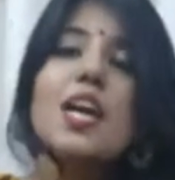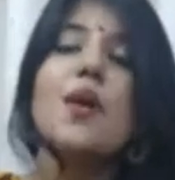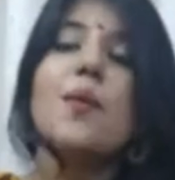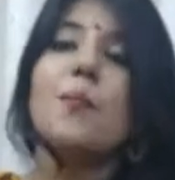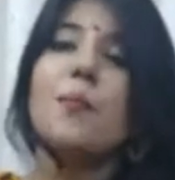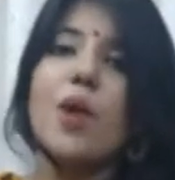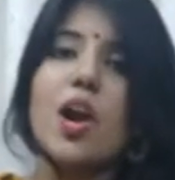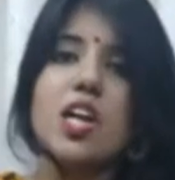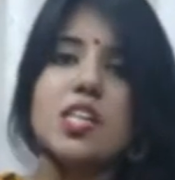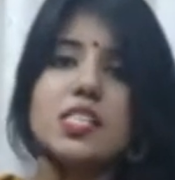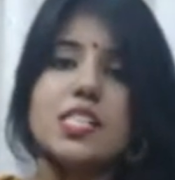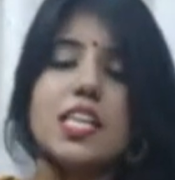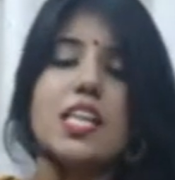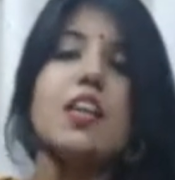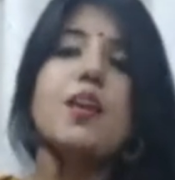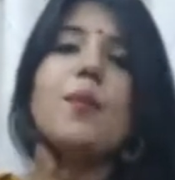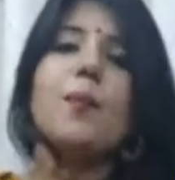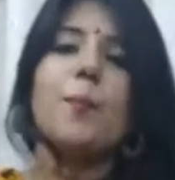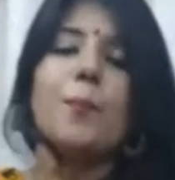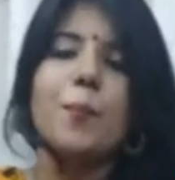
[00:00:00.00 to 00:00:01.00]
Marty,
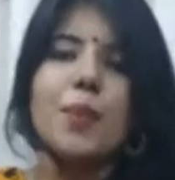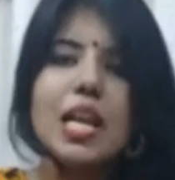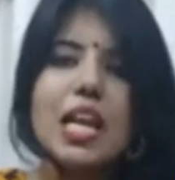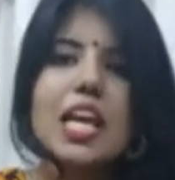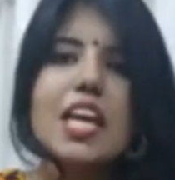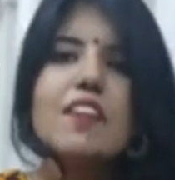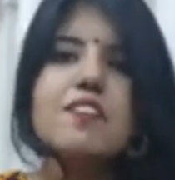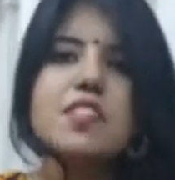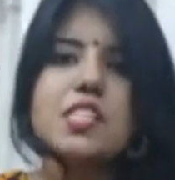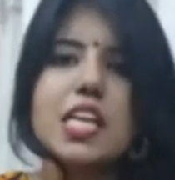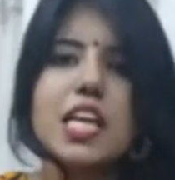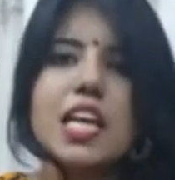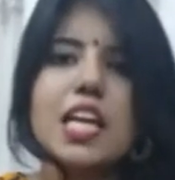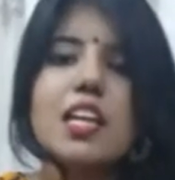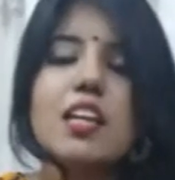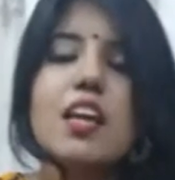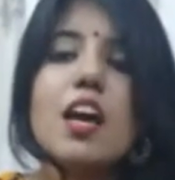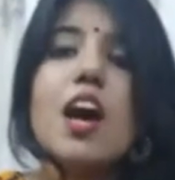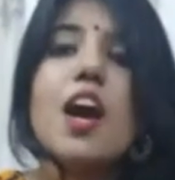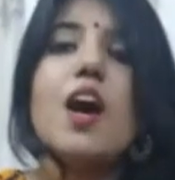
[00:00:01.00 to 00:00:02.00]
believed
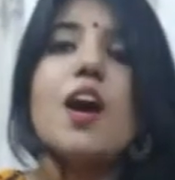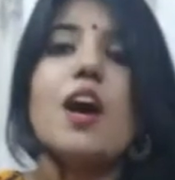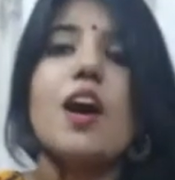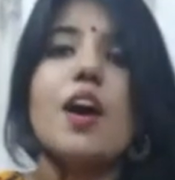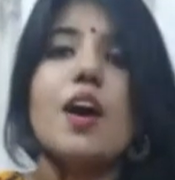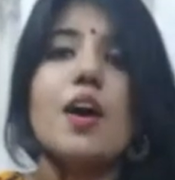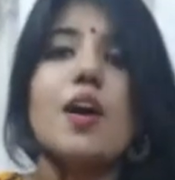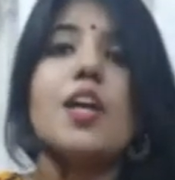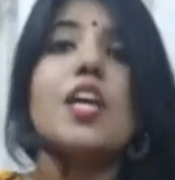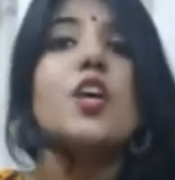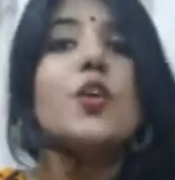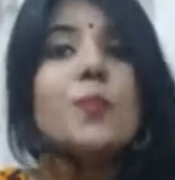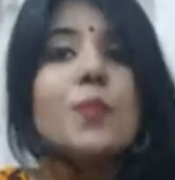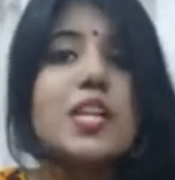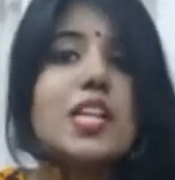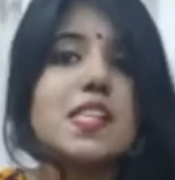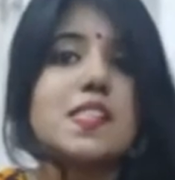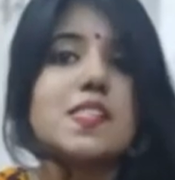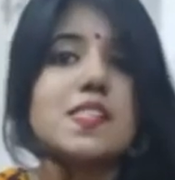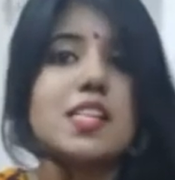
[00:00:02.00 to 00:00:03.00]
in
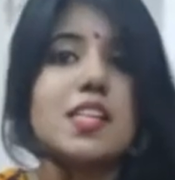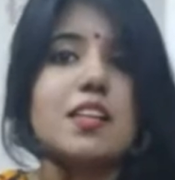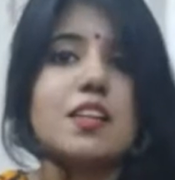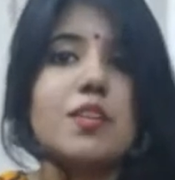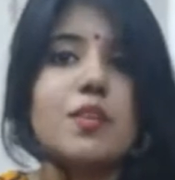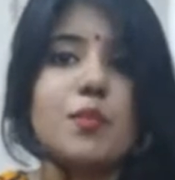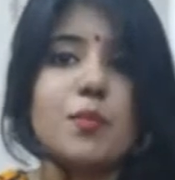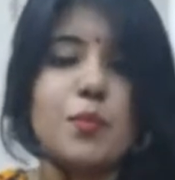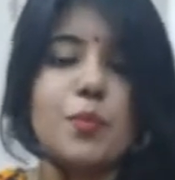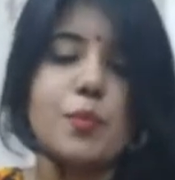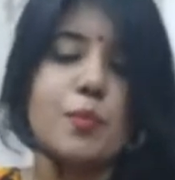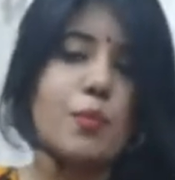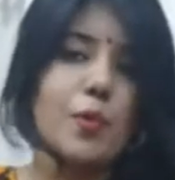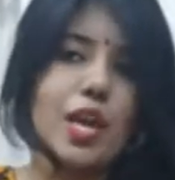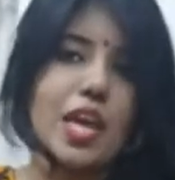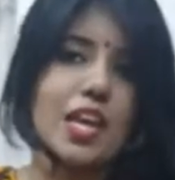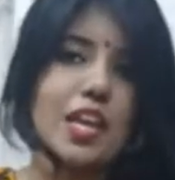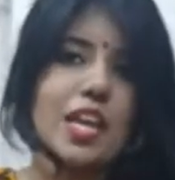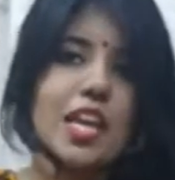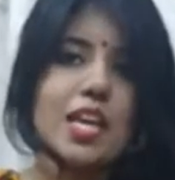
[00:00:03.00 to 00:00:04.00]
humanistic
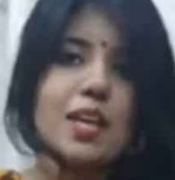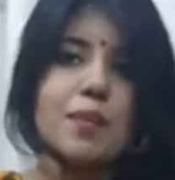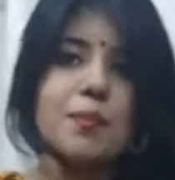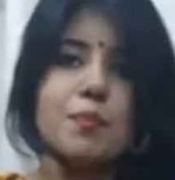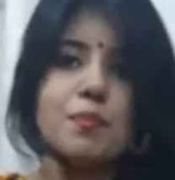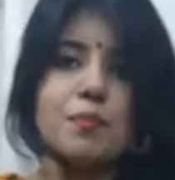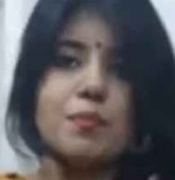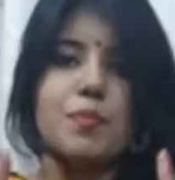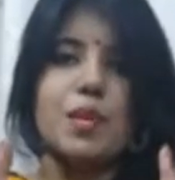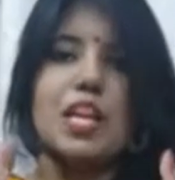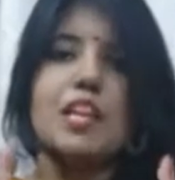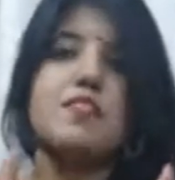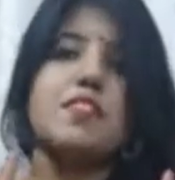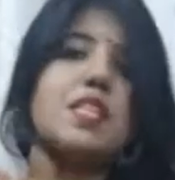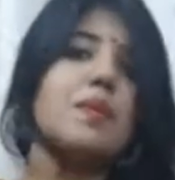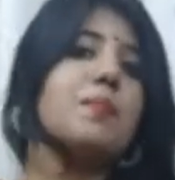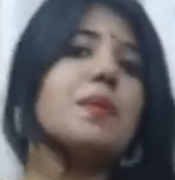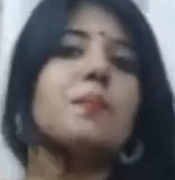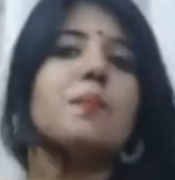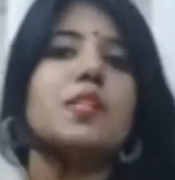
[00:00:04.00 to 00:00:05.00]
way. He believed in
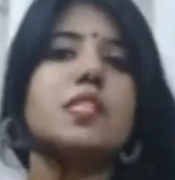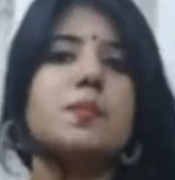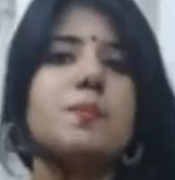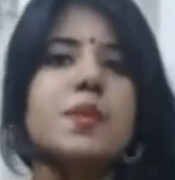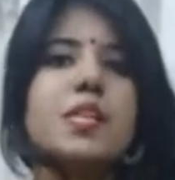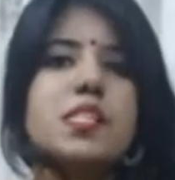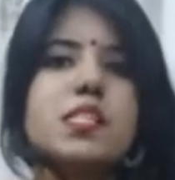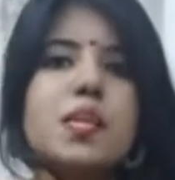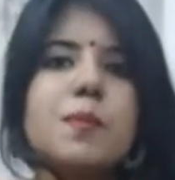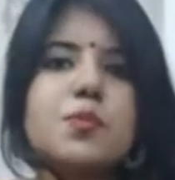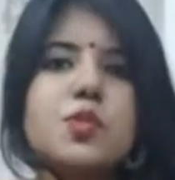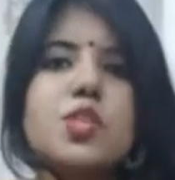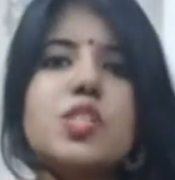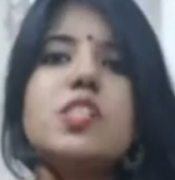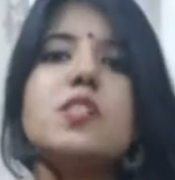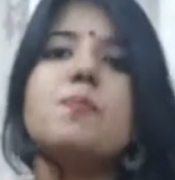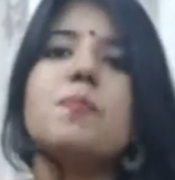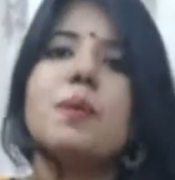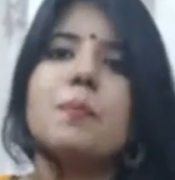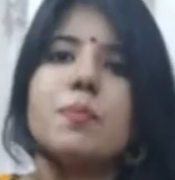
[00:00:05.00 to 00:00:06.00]
people's perceptions,
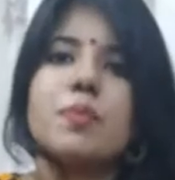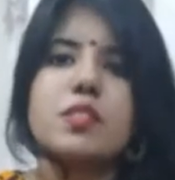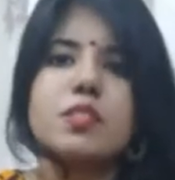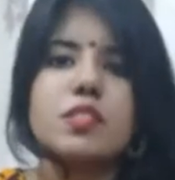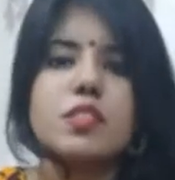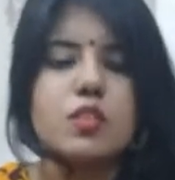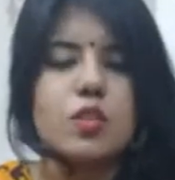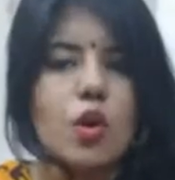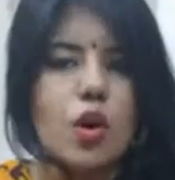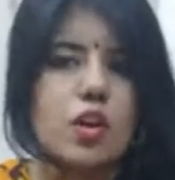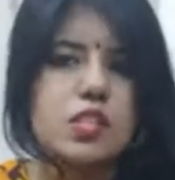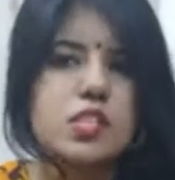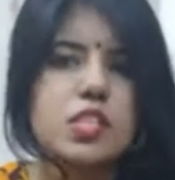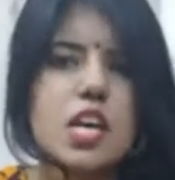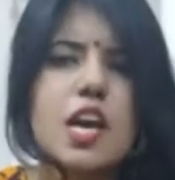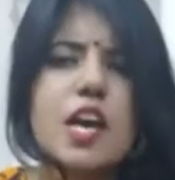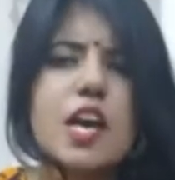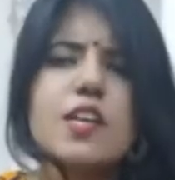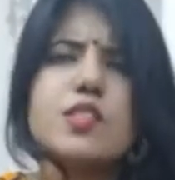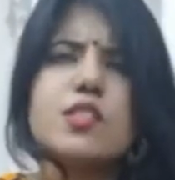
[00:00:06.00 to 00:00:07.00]
people's thought.
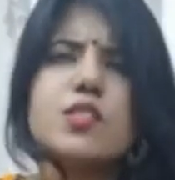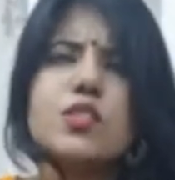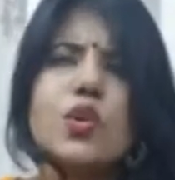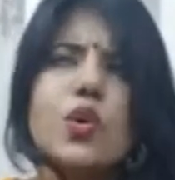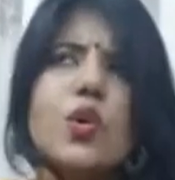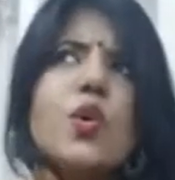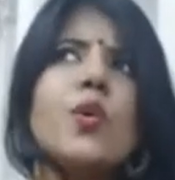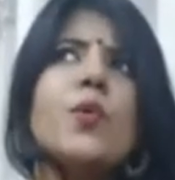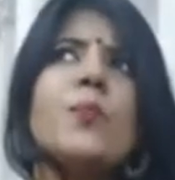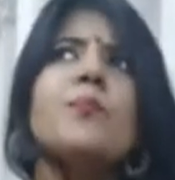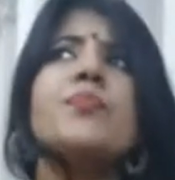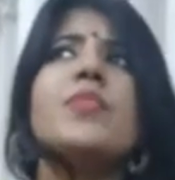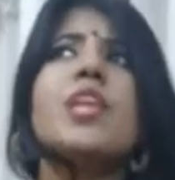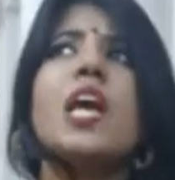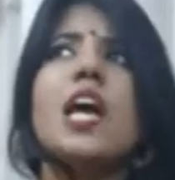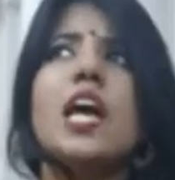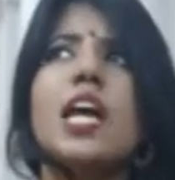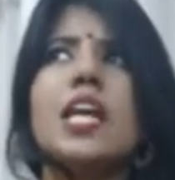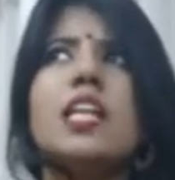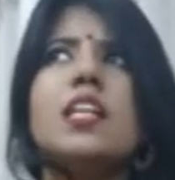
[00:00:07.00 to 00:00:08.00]
So
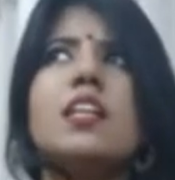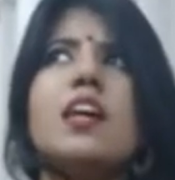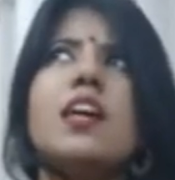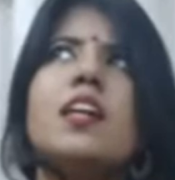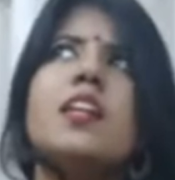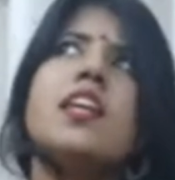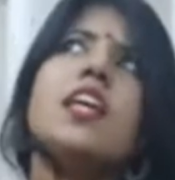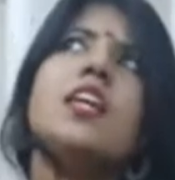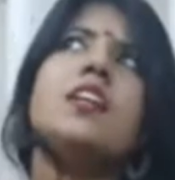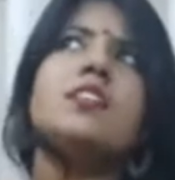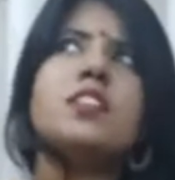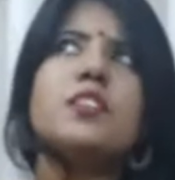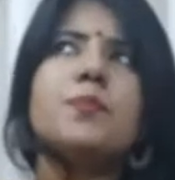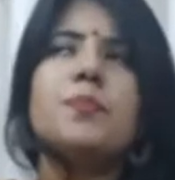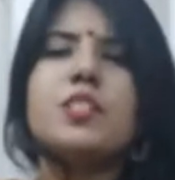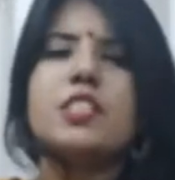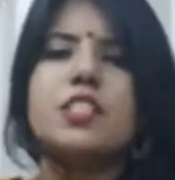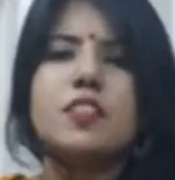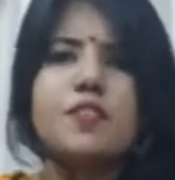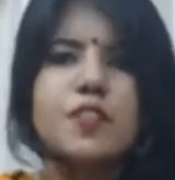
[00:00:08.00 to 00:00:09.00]
in an
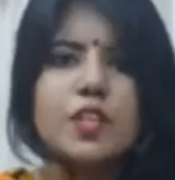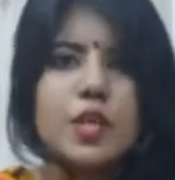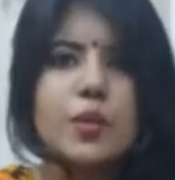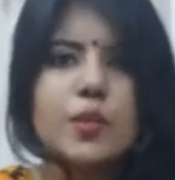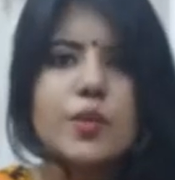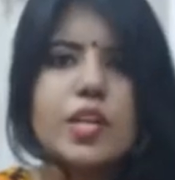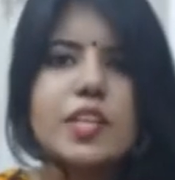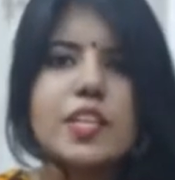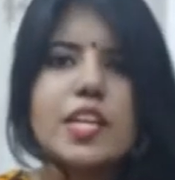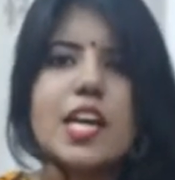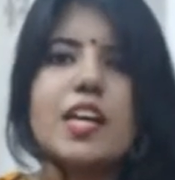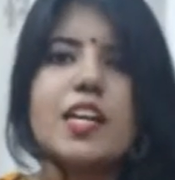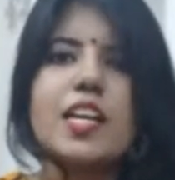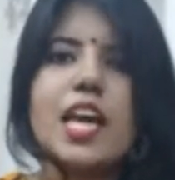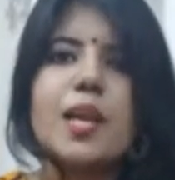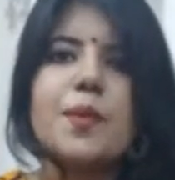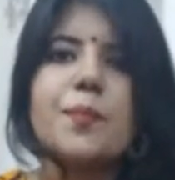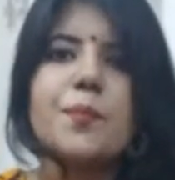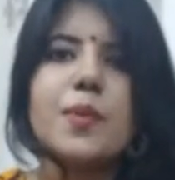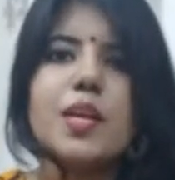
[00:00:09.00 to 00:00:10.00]
interpretive theory there
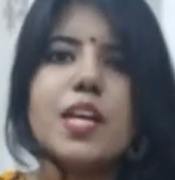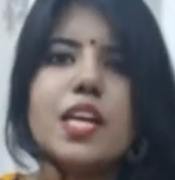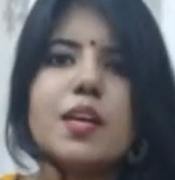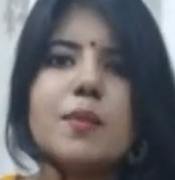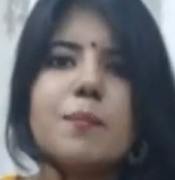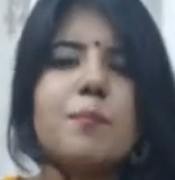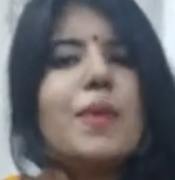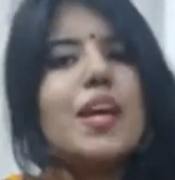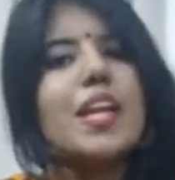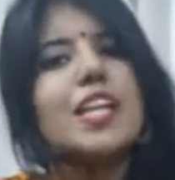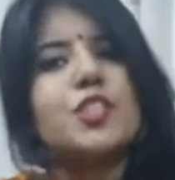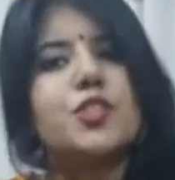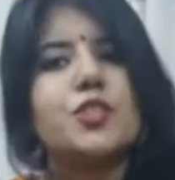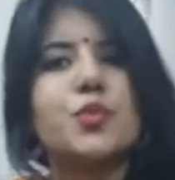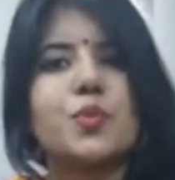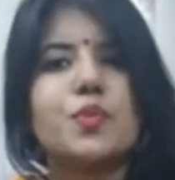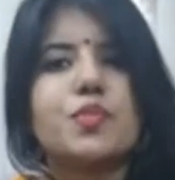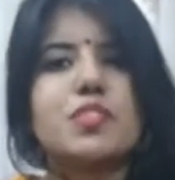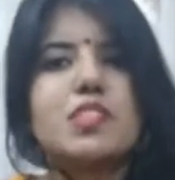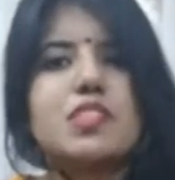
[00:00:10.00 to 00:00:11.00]
can be many
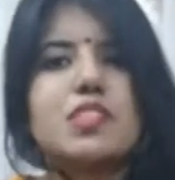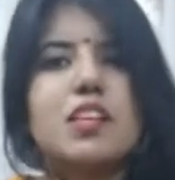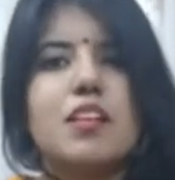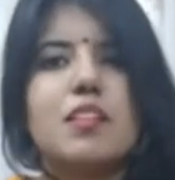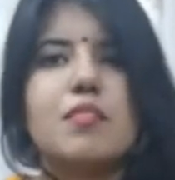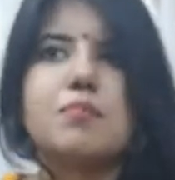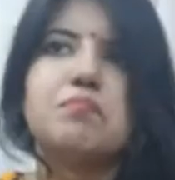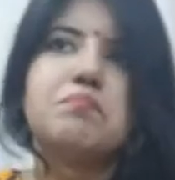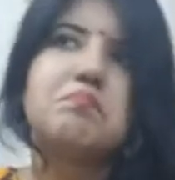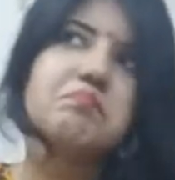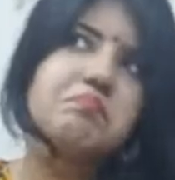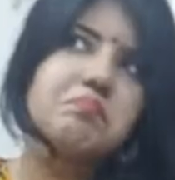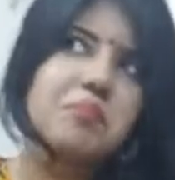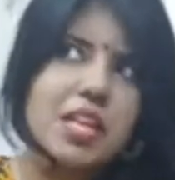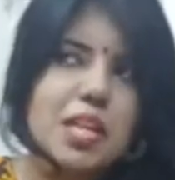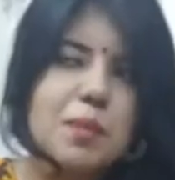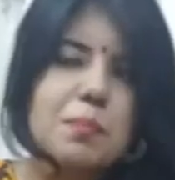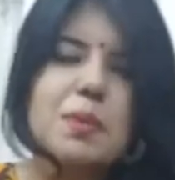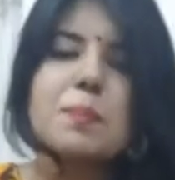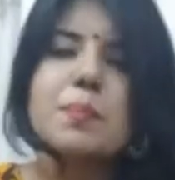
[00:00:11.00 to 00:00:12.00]
truths,
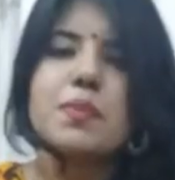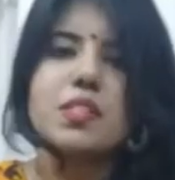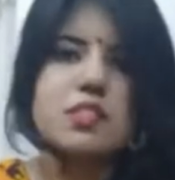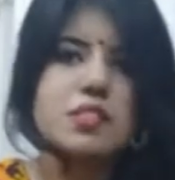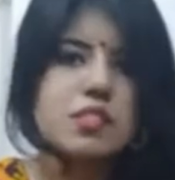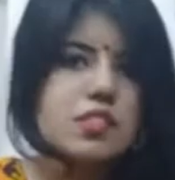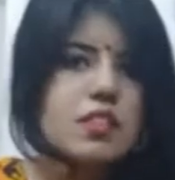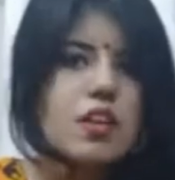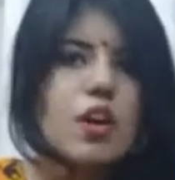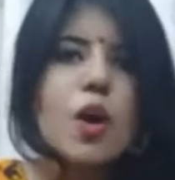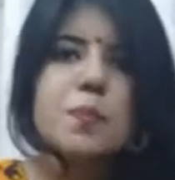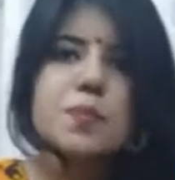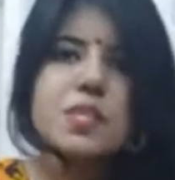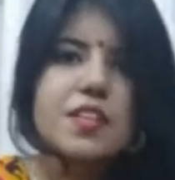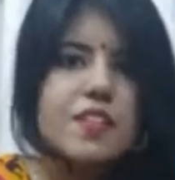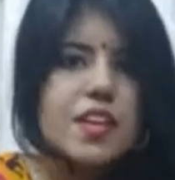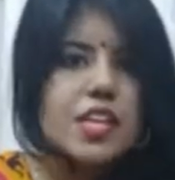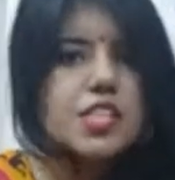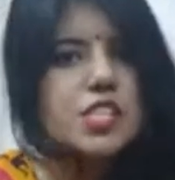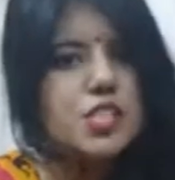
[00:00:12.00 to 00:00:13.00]
many people's
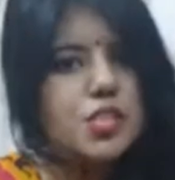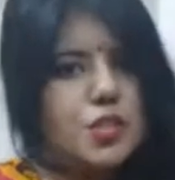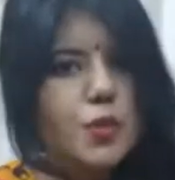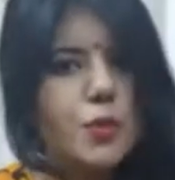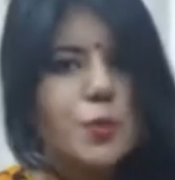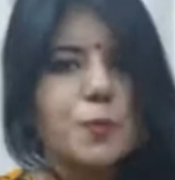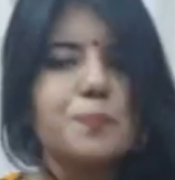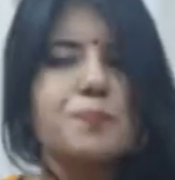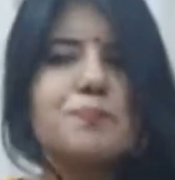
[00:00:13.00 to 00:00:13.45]
observation too.